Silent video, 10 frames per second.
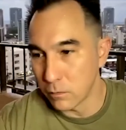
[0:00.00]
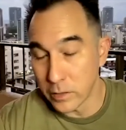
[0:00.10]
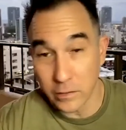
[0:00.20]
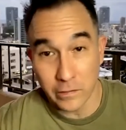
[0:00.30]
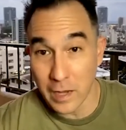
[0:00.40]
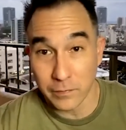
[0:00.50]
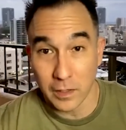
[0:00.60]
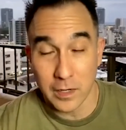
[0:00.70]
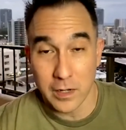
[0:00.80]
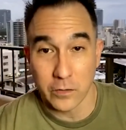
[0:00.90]
We just have
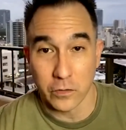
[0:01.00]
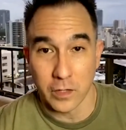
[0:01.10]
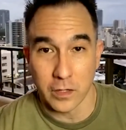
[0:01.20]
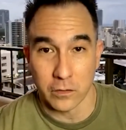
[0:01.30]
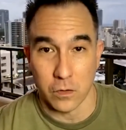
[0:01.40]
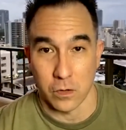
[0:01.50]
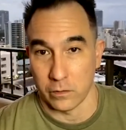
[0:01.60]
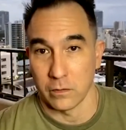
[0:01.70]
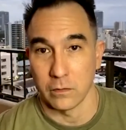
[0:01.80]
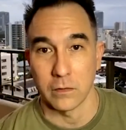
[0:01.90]
to let nature take its
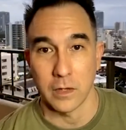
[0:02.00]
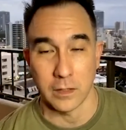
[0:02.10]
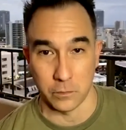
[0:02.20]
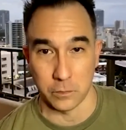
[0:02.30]
course at